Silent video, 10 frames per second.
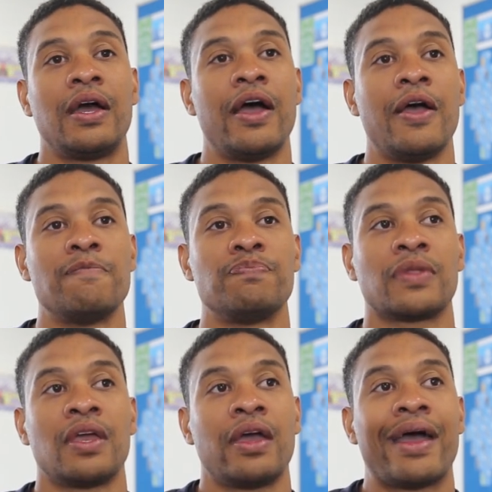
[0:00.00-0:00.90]
Mm.
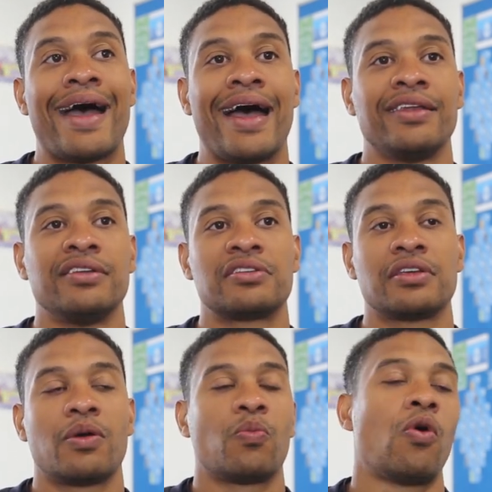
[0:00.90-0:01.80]
Um, and
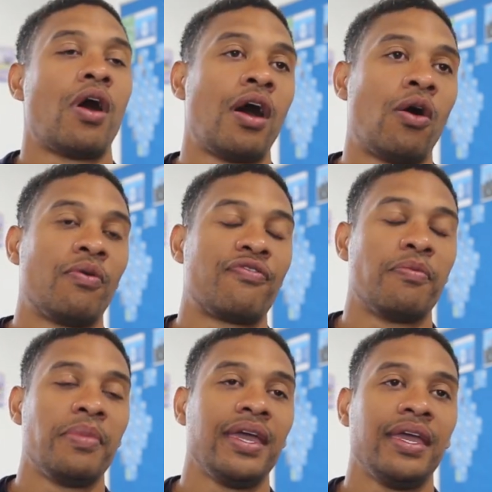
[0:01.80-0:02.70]
while
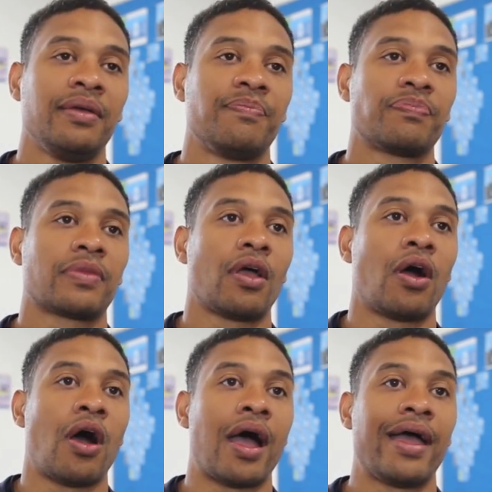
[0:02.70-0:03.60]
for me,
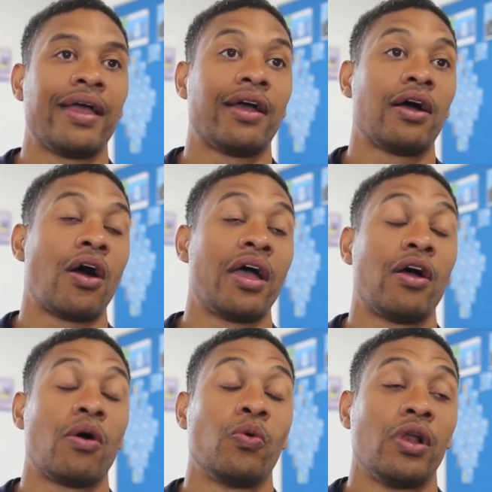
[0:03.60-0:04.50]
I
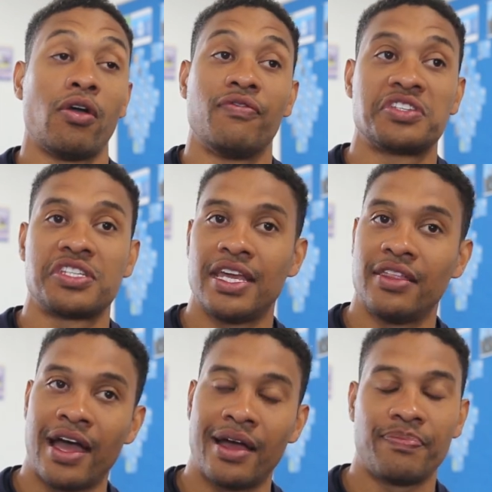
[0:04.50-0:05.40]
I will
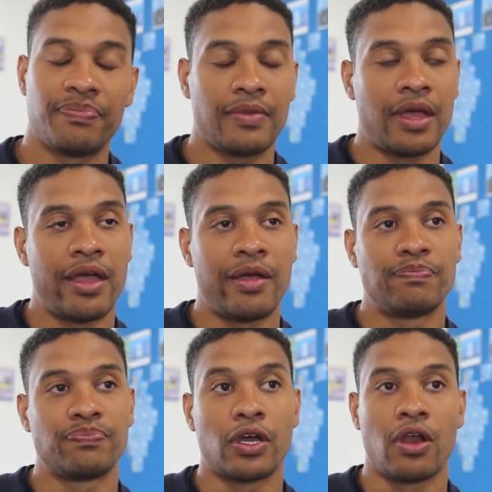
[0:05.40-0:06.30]
oversee that,
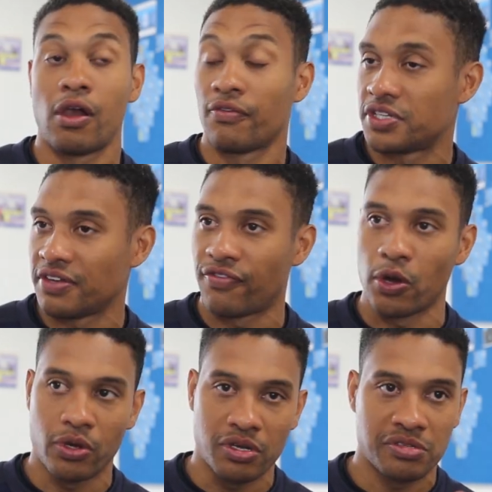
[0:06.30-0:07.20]
um, and I'll obviously
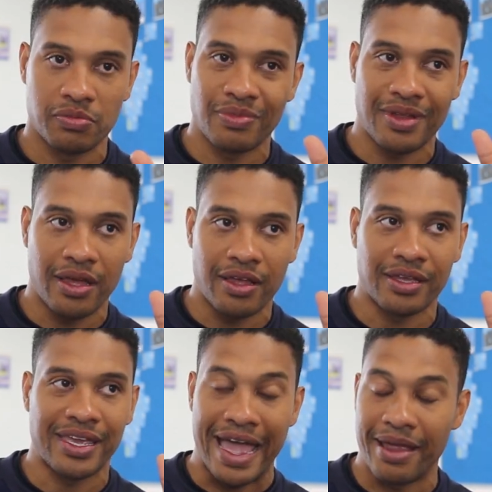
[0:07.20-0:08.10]
focus uh,
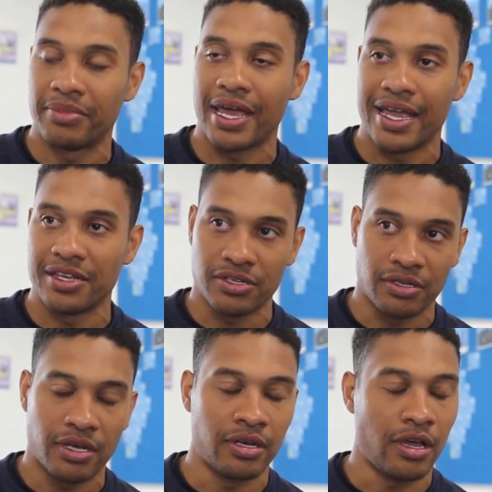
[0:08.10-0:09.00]
game days
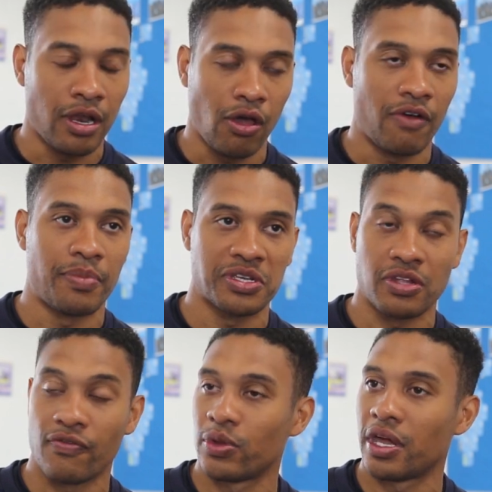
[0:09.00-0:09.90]
and, and a lot of my
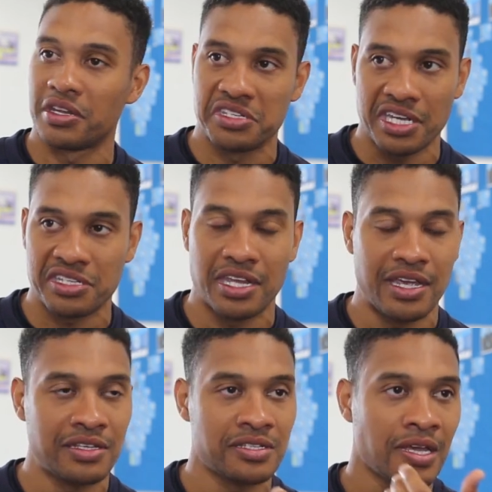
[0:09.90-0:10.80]
stuff with the under
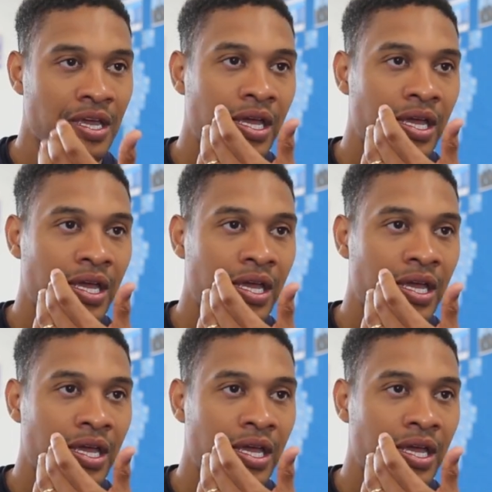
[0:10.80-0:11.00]
16s.